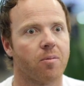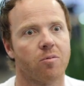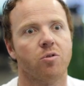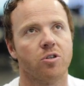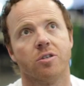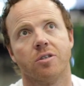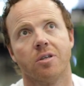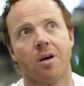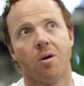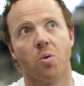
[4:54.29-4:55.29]
which is
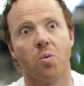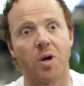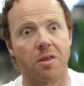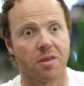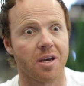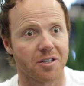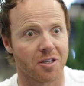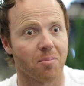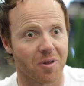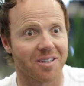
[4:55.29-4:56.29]
we think
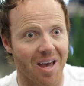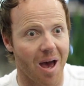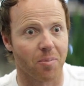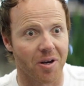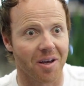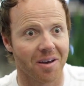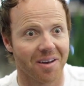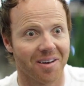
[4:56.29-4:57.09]
something's happening,